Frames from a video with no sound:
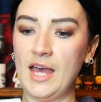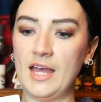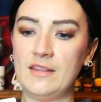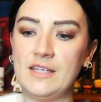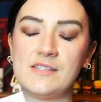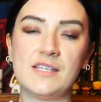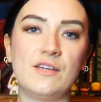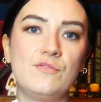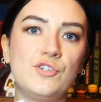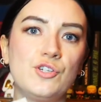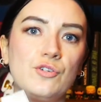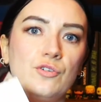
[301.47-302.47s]
And this
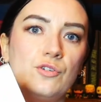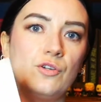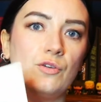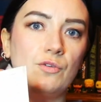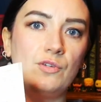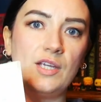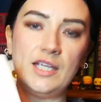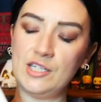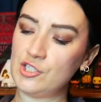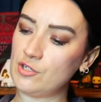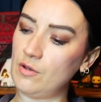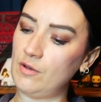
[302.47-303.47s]
gives you who
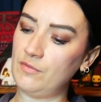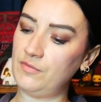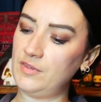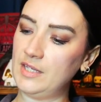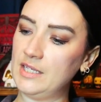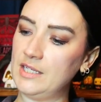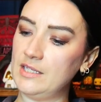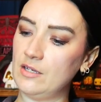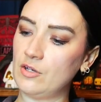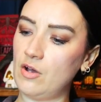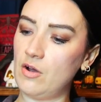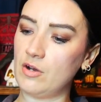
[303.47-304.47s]
each of the
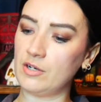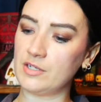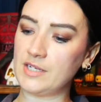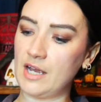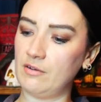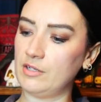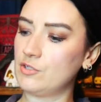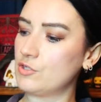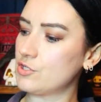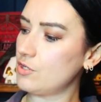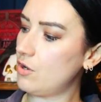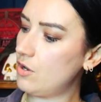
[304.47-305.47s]
card
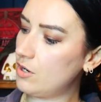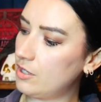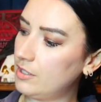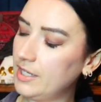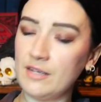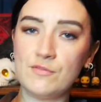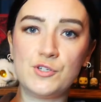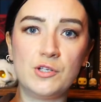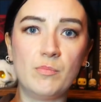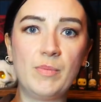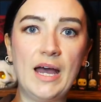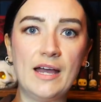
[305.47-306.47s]
characters are. It gives you
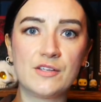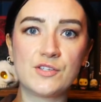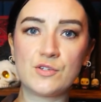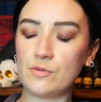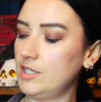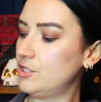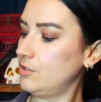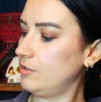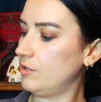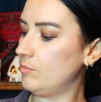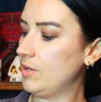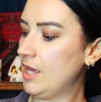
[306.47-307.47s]
a backstory to
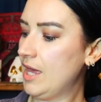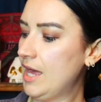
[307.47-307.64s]
them.